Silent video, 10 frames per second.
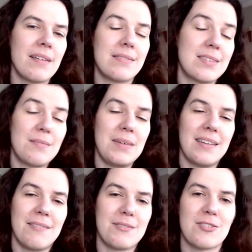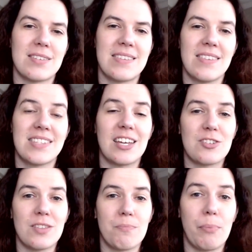to me, it was just
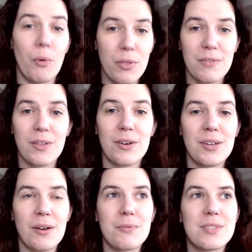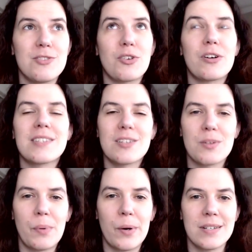both of the, it was during such
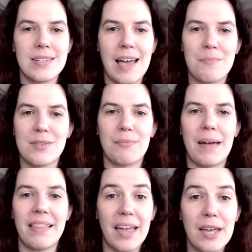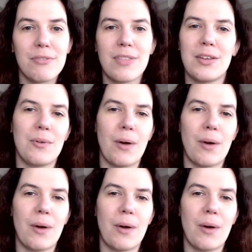important times of my life that you